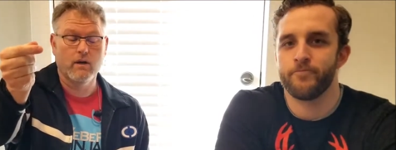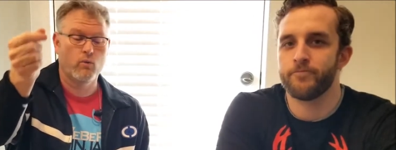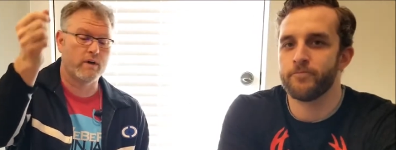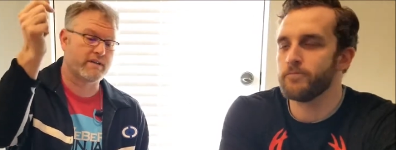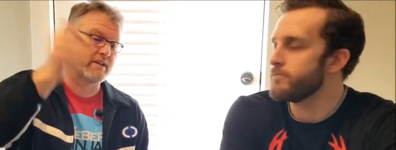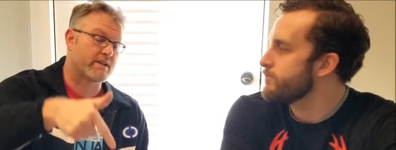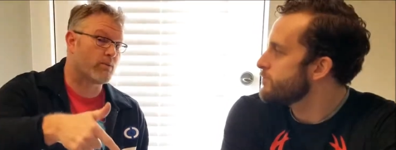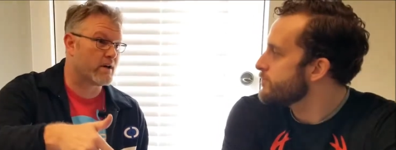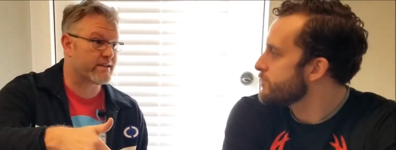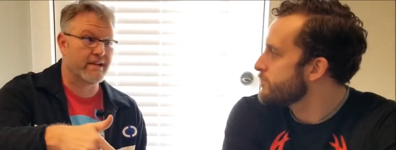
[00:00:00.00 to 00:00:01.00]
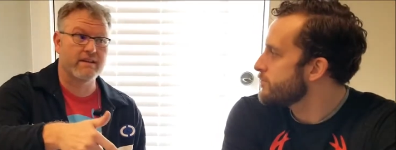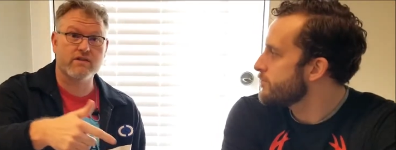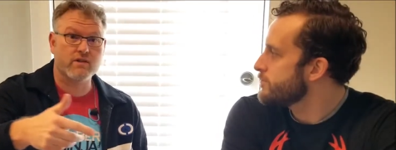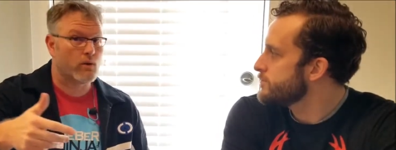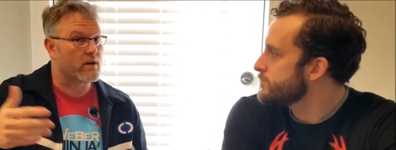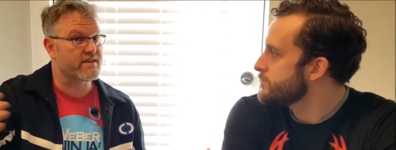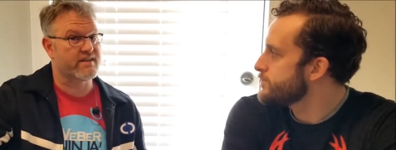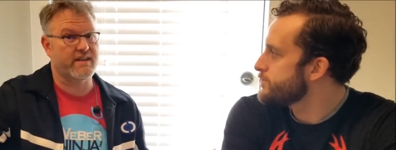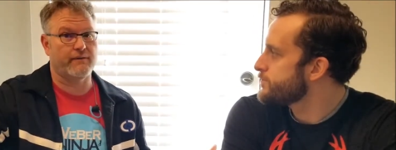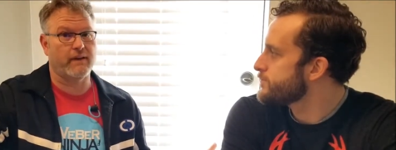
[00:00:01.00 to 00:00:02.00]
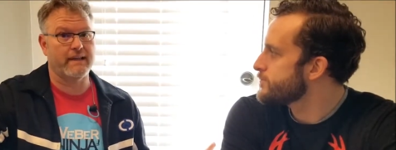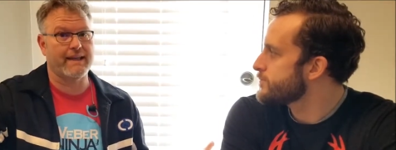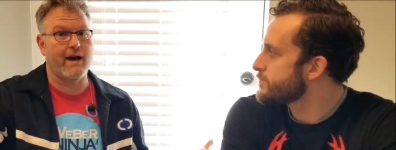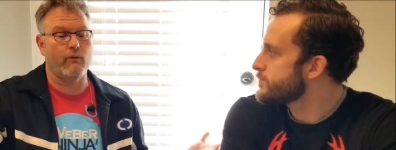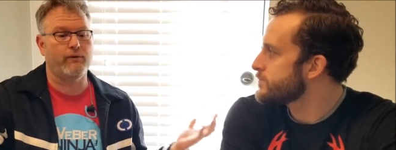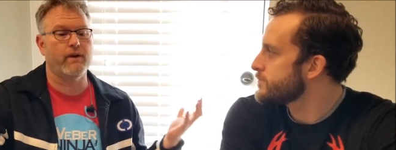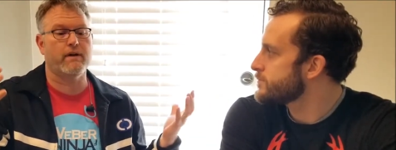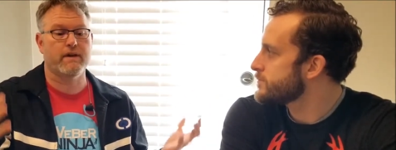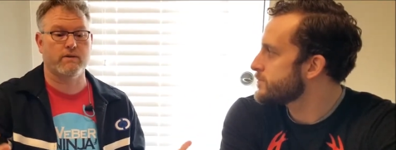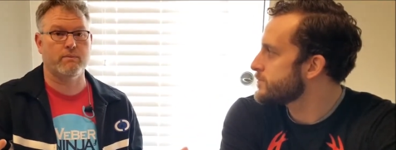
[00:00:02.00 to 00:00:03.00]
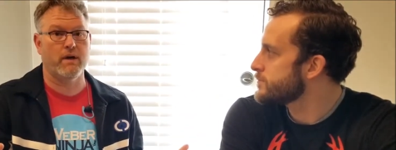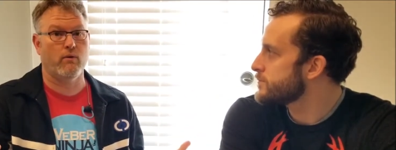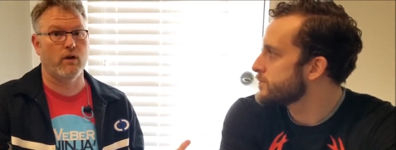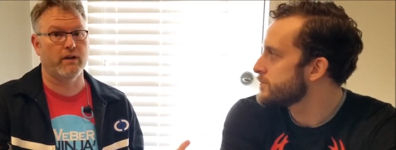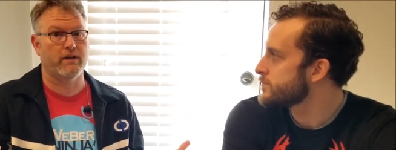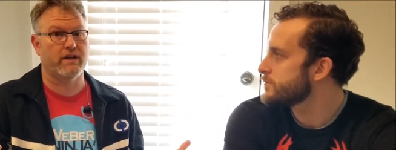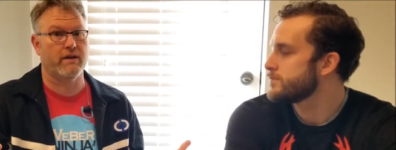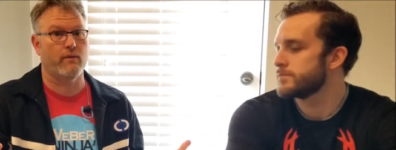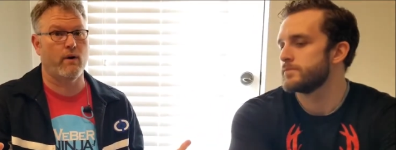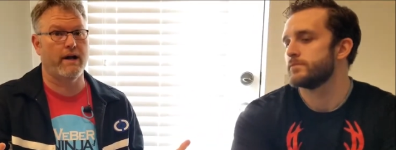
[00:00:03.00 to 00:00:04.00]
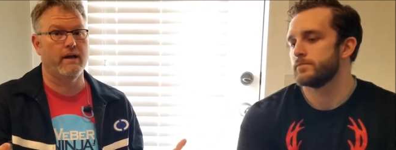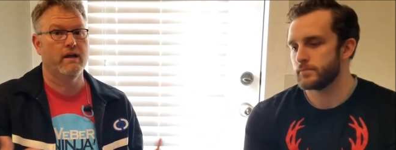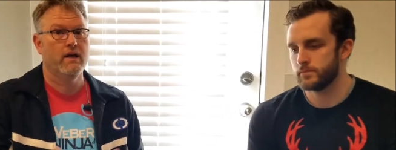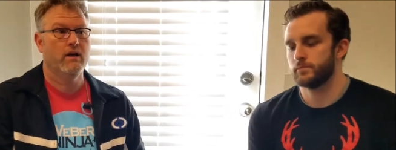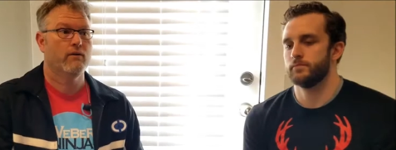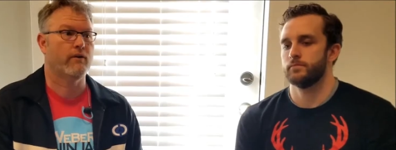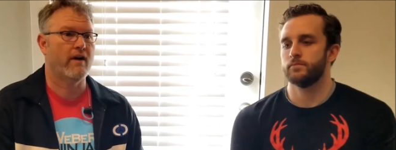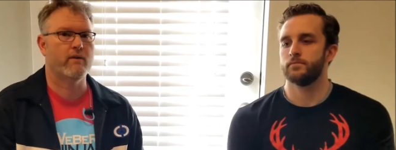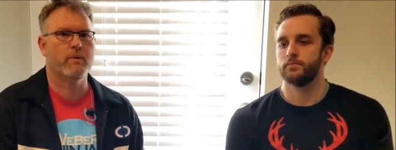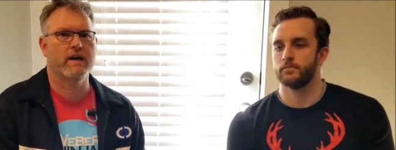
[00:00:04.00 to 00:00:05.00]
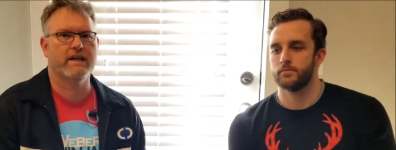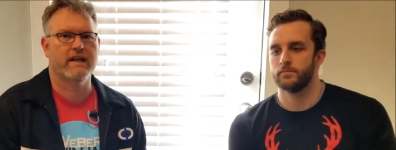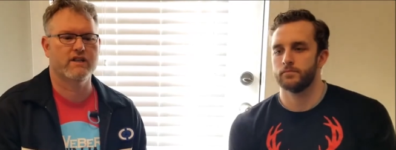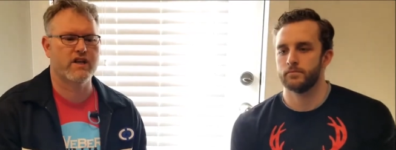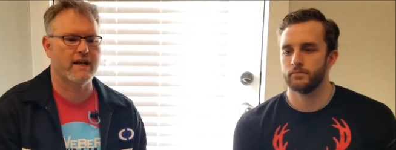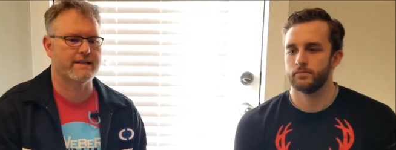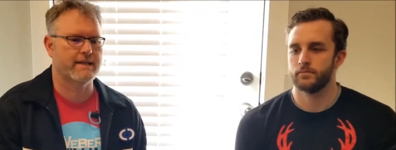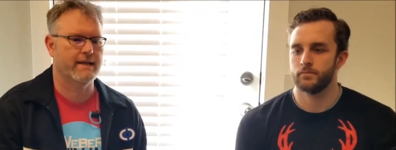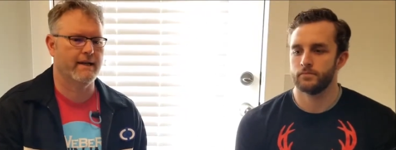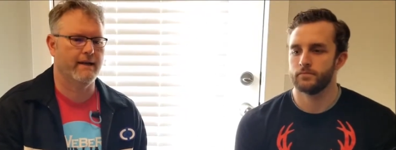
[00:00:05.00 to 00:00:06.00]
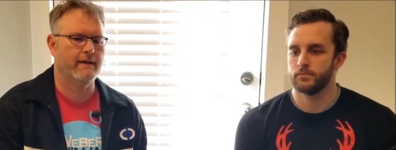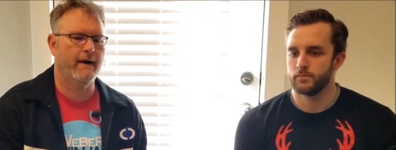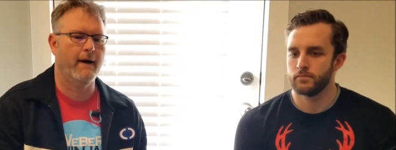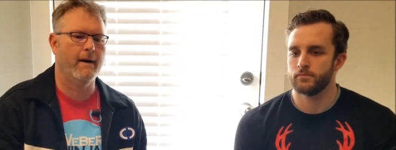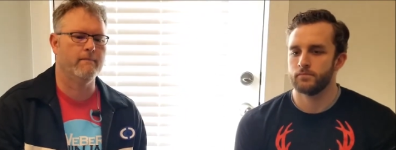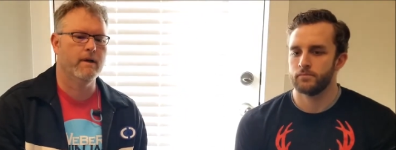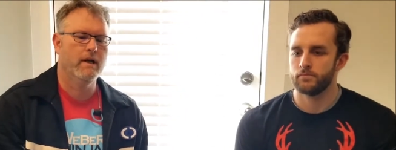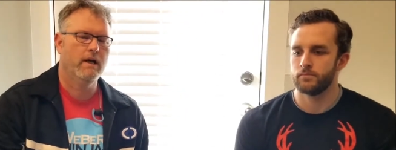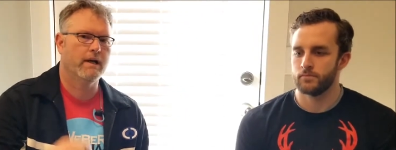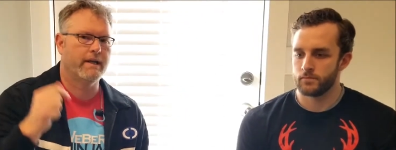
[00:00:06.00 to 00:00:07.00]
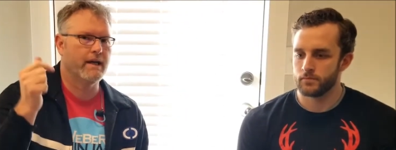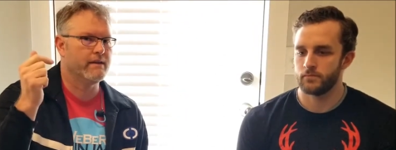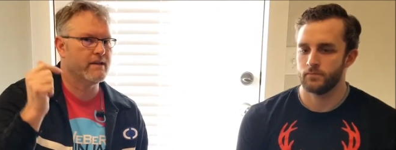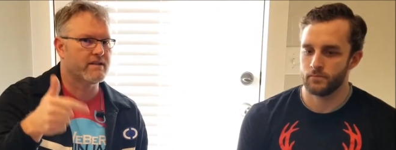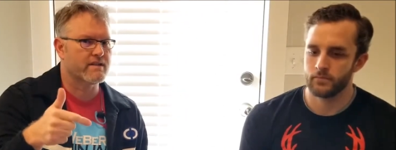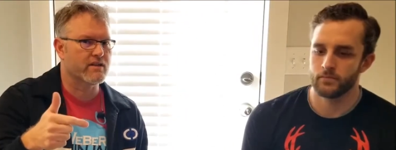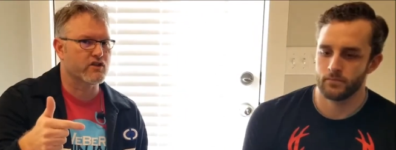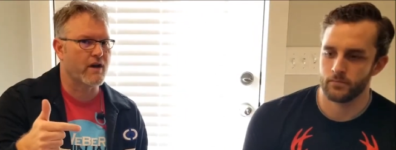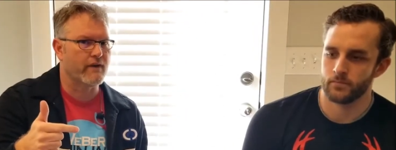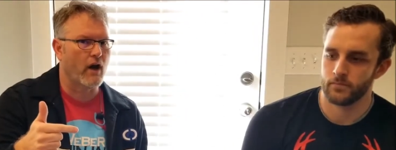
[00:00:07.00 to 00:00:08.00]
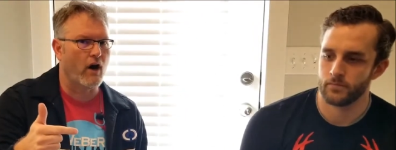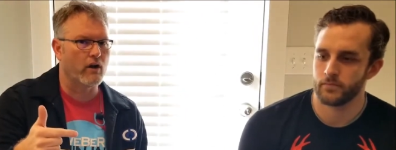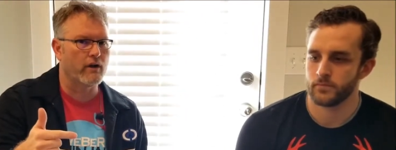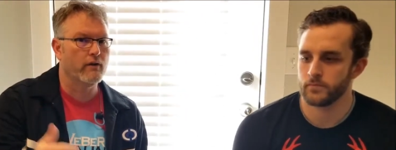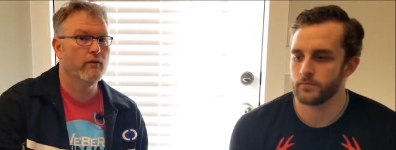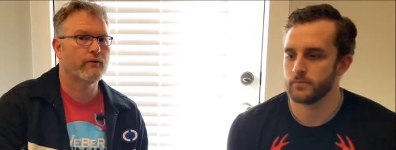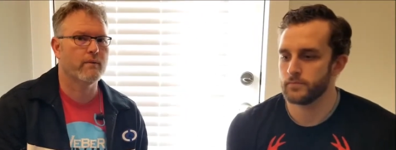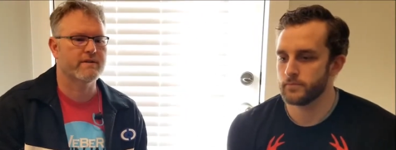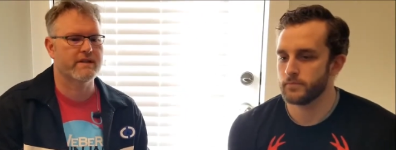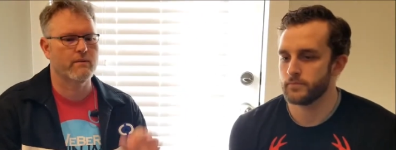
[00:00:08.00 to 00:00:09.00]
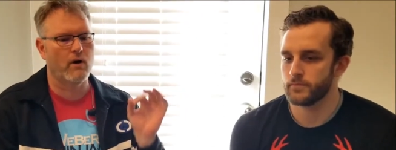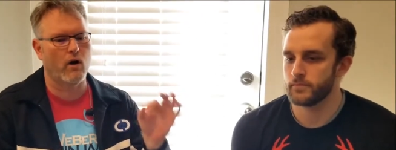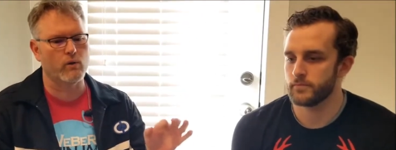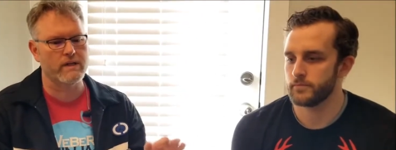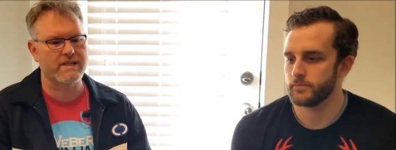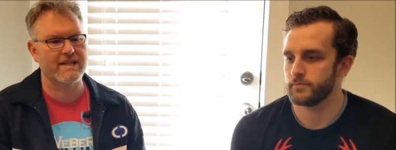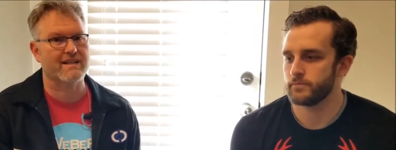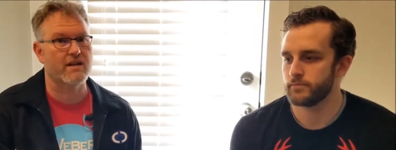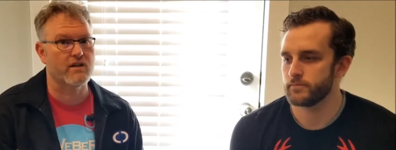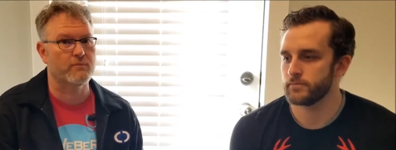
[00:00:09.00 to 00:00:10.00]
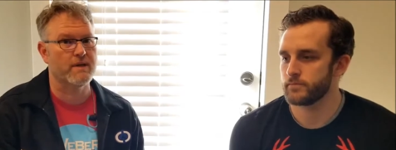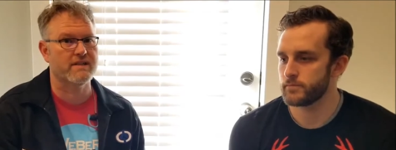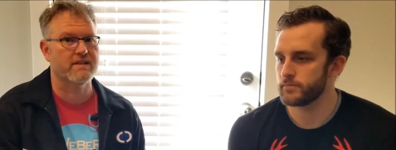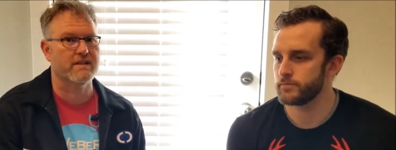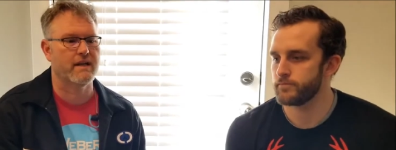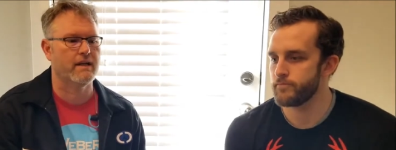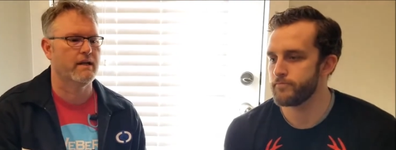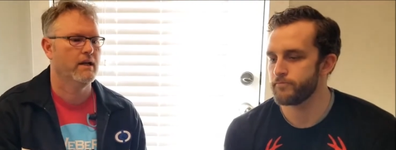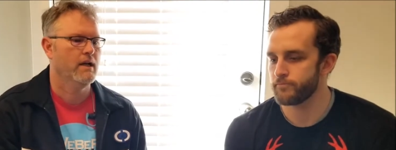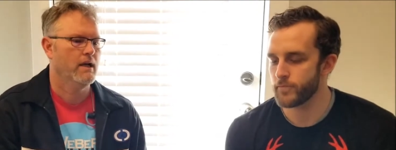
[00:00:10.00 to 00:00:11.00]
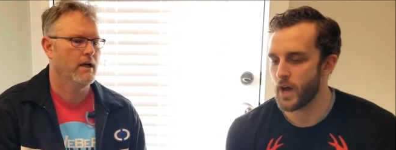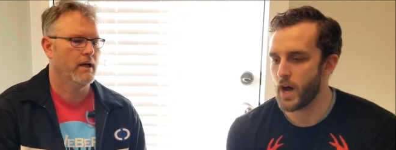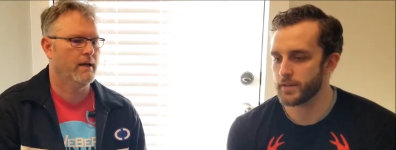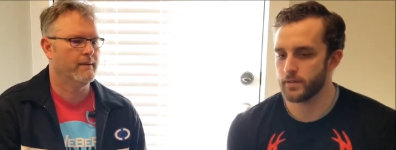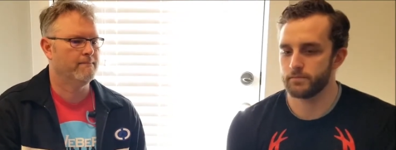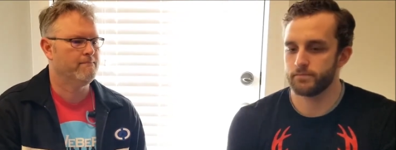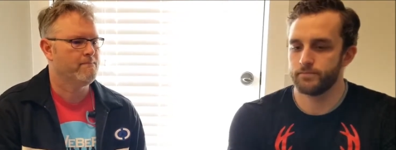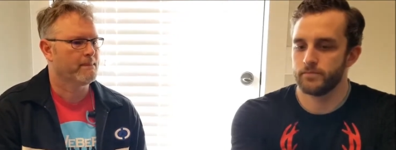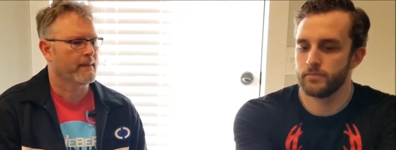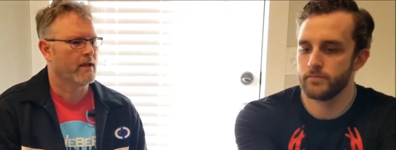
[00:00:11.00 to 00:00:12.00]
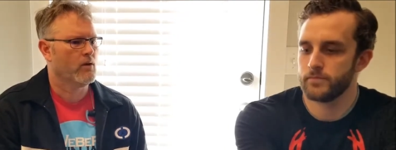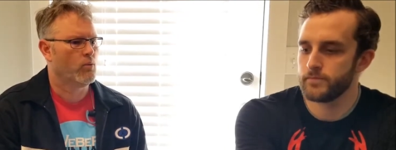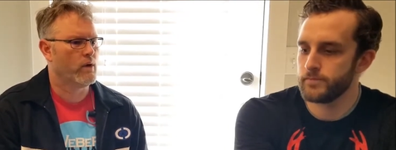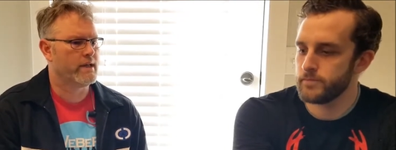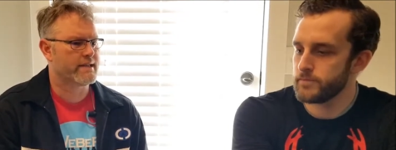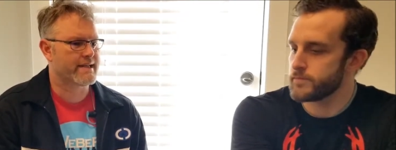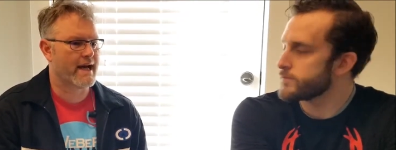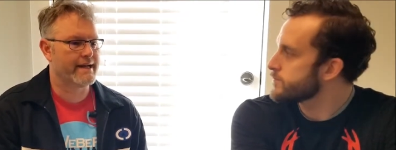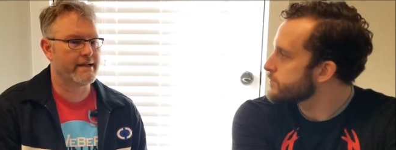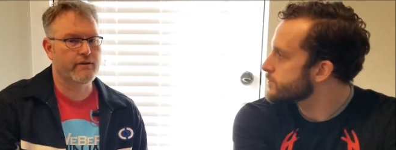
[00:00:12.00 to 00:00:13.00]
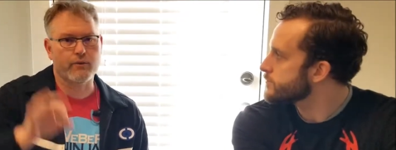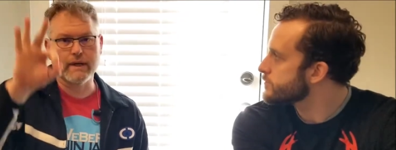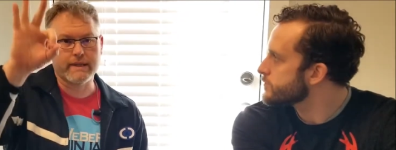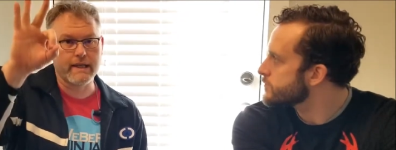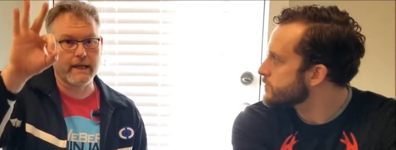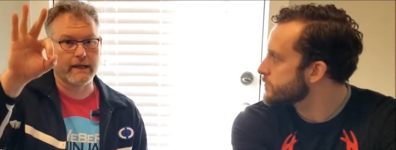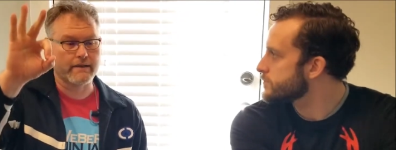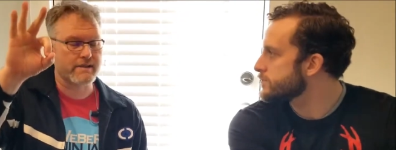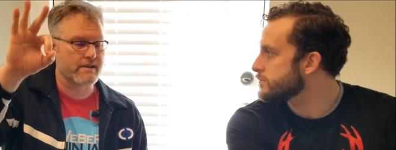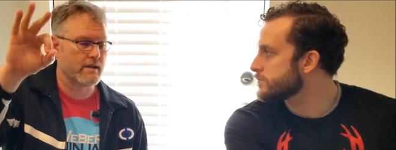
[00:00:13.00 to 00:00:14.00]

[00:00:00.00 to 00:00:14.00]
Speaker 1: which this wasn't in the stores and stuff like that, we figured this would be a really good giveaway for everybody to get a chance to get it. Again, this is the Chevy Hauler from SEMA, only 600 pieces in it. Awesome. We decided three things.